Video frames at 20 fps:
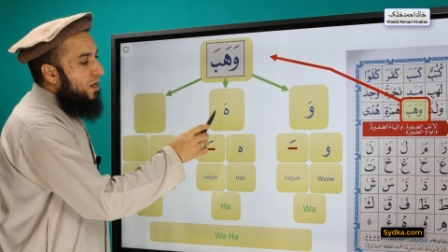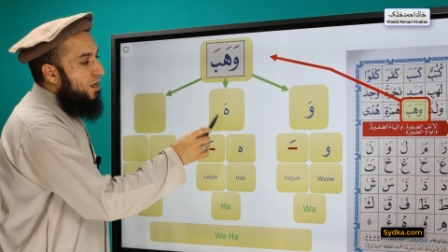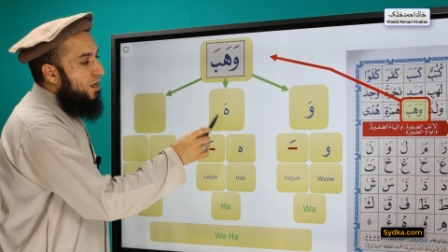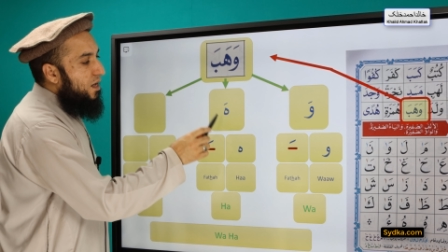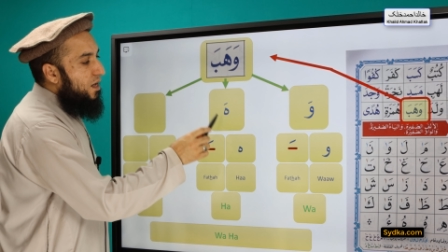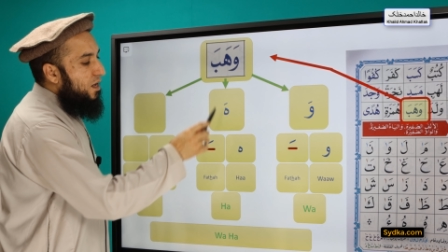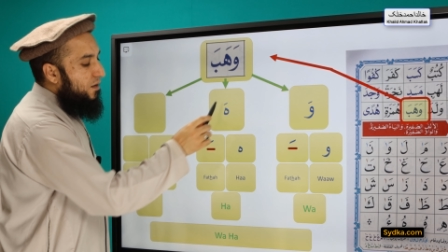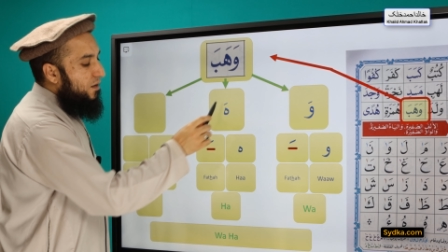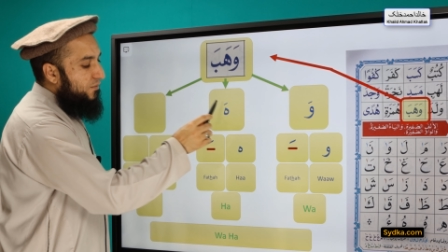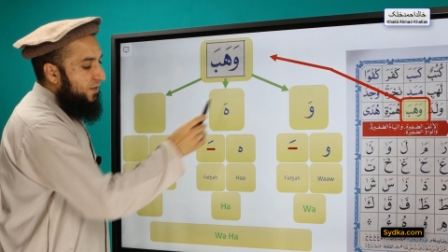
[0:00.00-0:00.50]

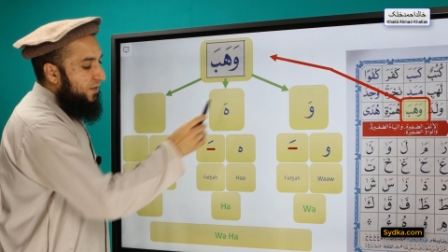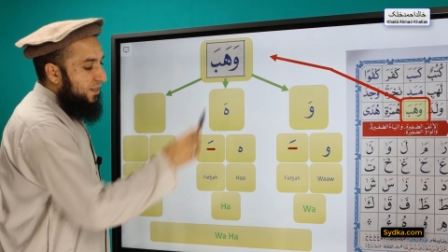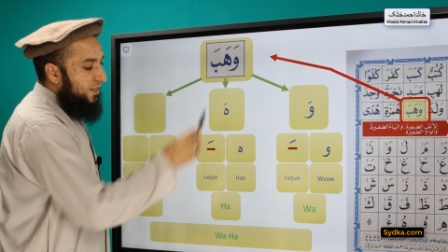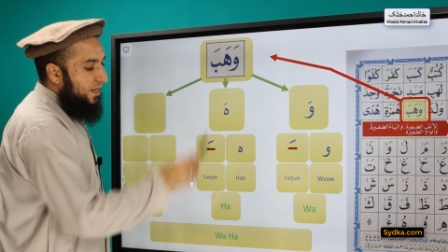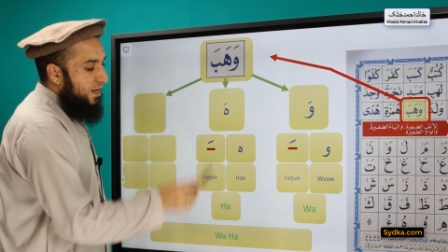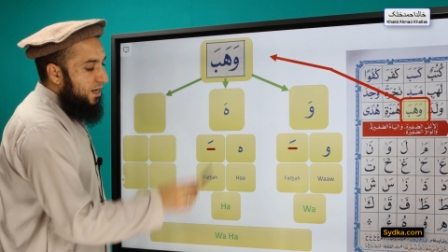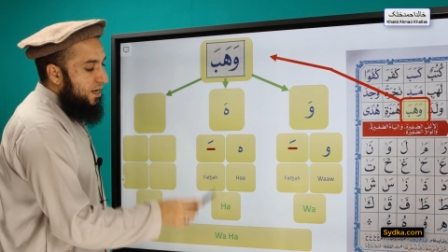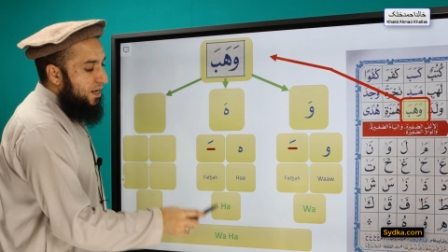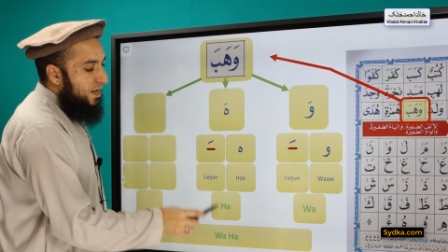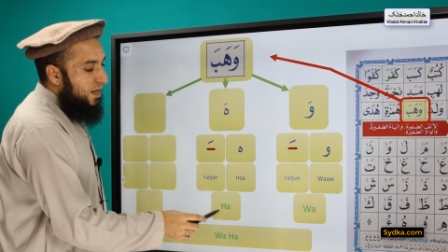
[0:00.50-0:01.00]
Ha
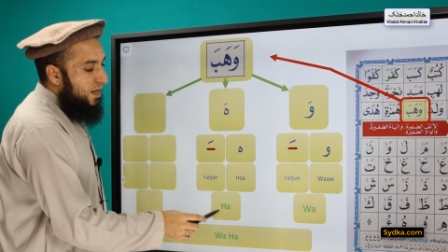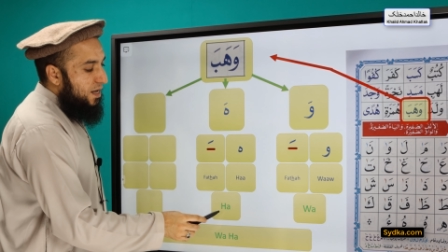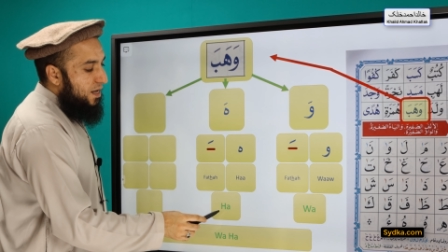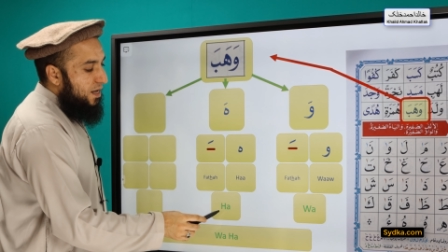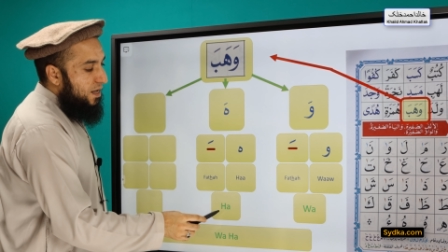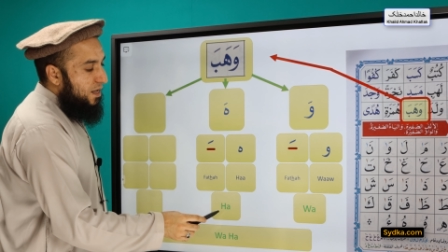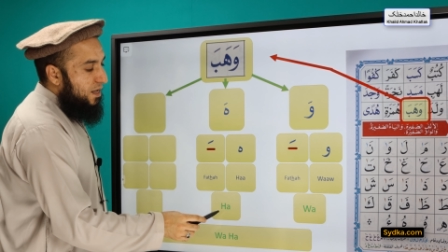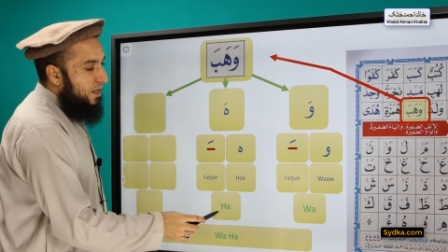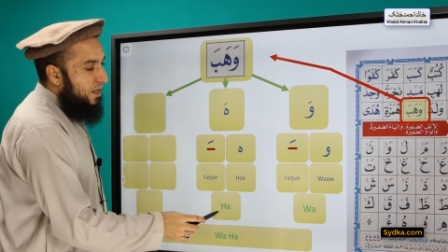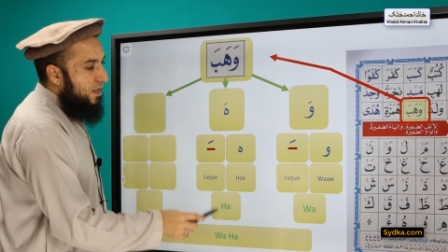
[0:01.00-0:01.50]
fatha
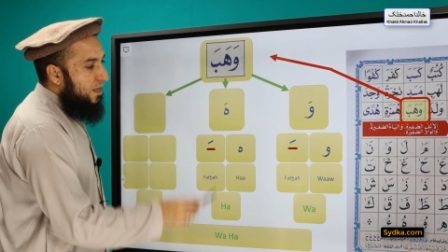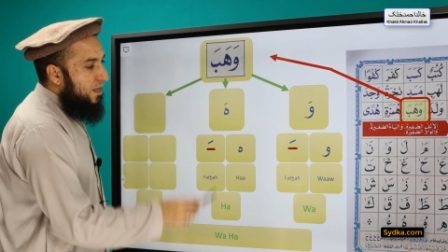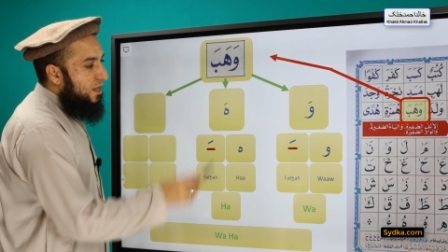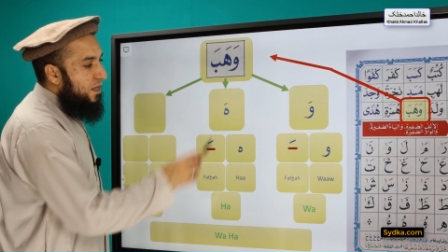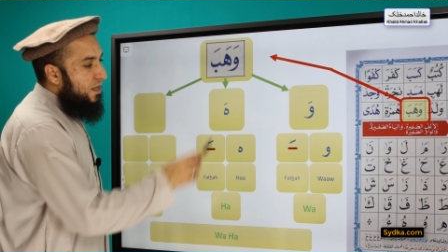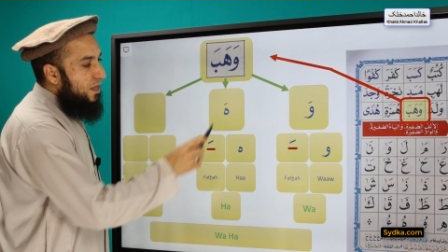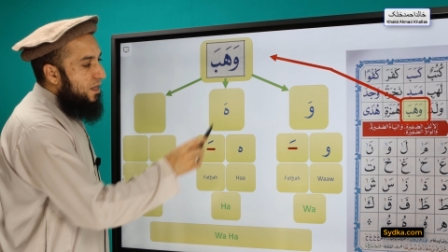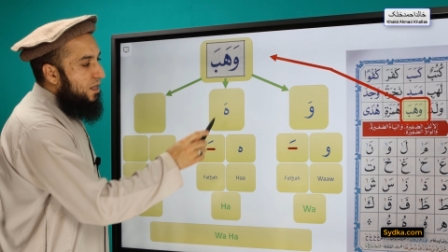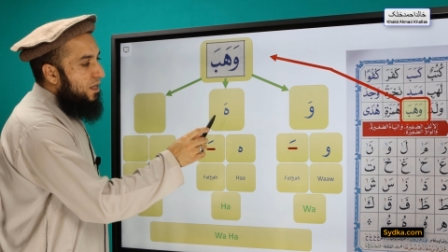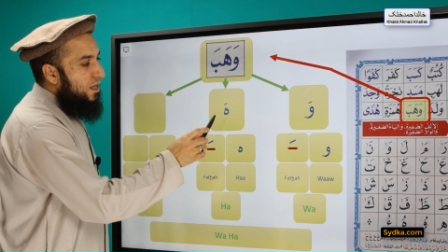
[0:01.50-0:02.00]
ha.
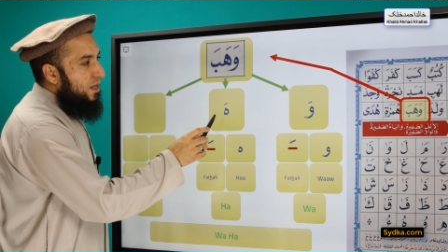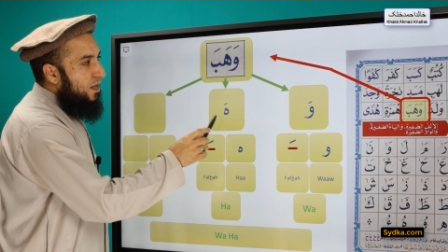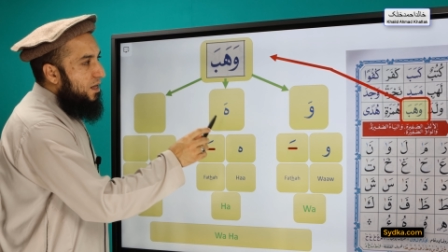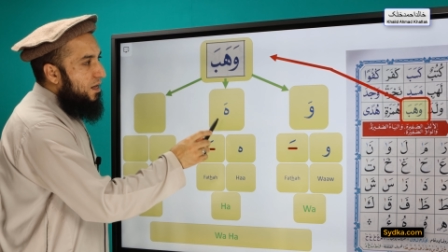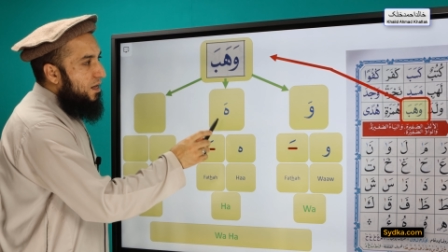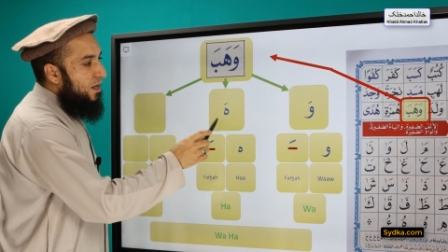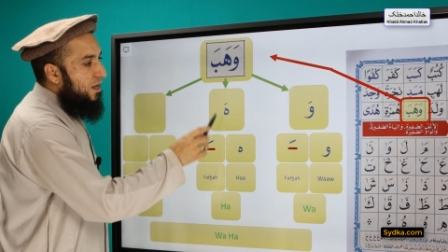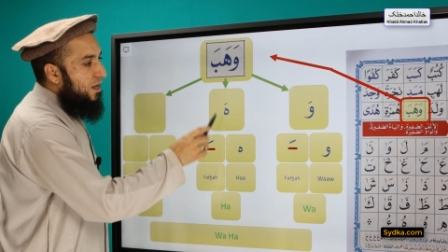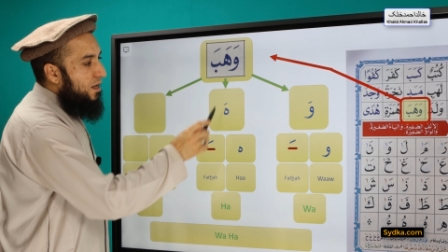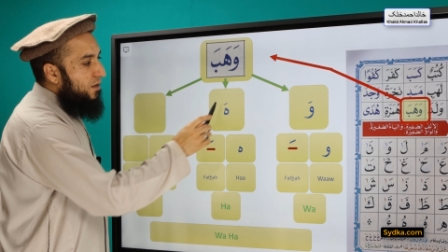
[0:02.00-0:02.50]

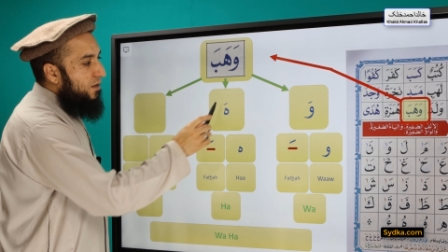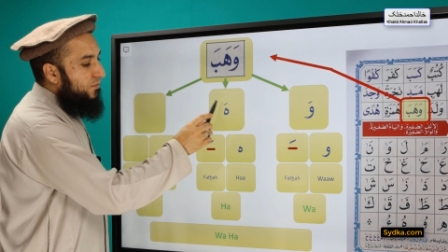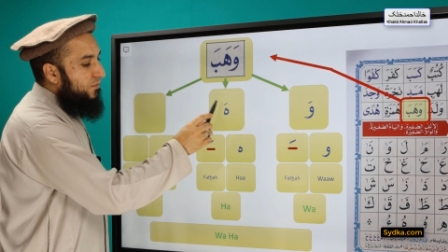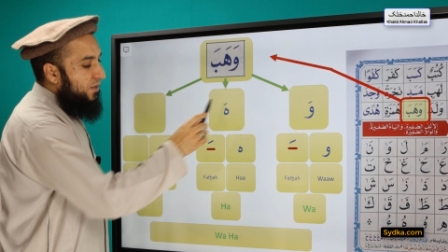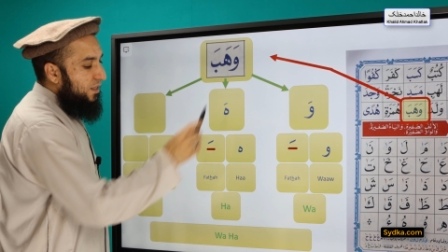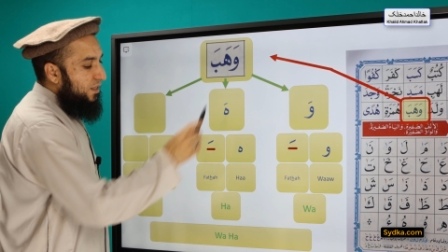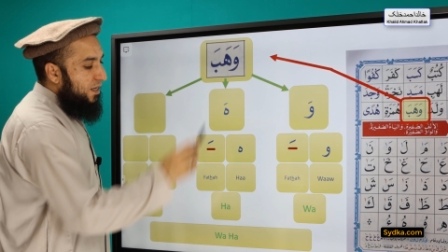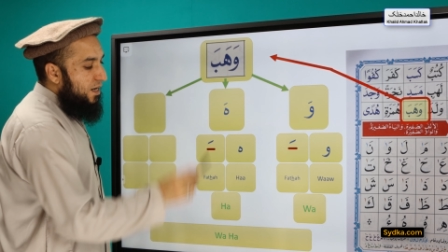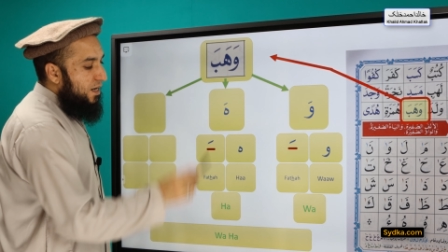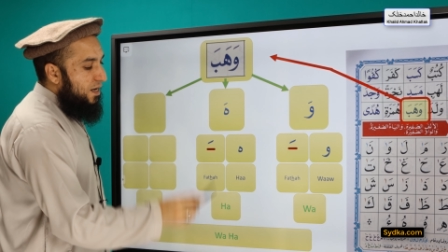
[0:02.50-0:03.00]
Ha
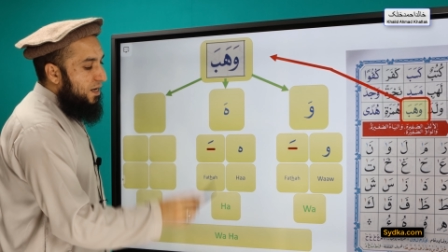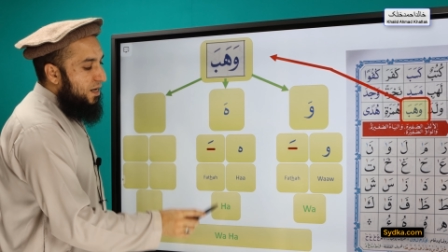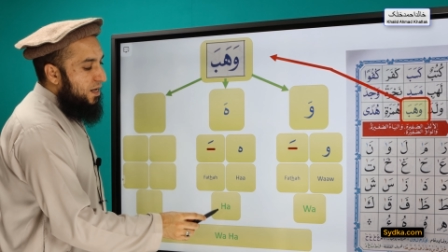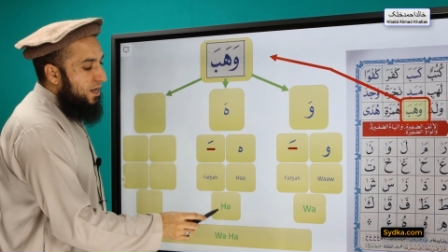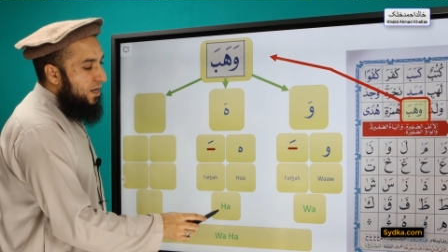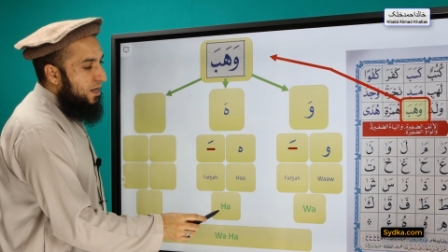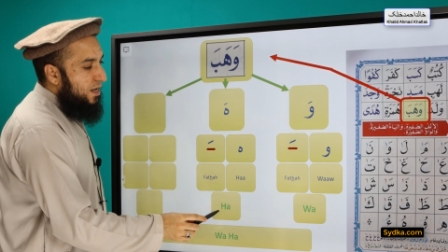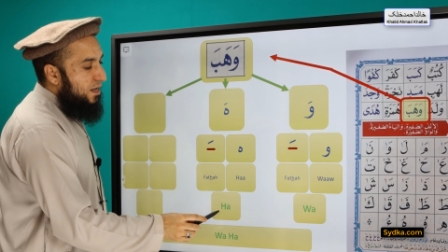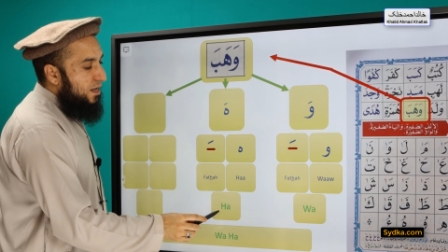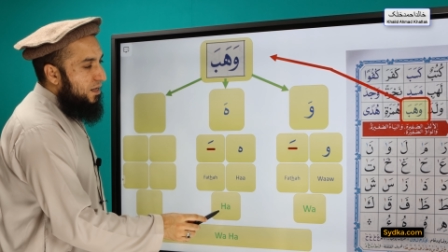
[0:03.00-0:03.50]
fatha
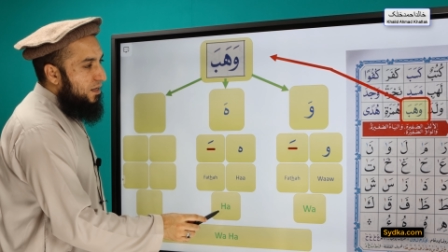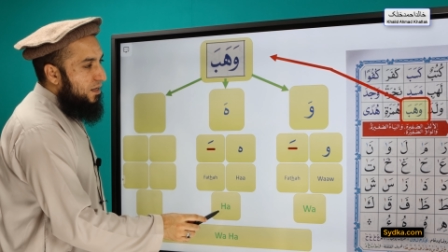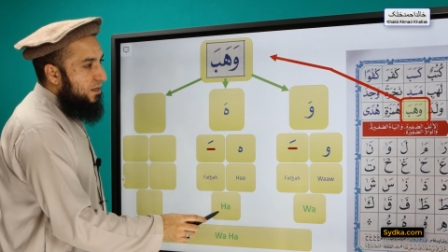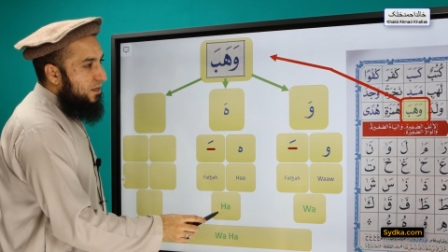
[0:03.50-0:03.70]
ha.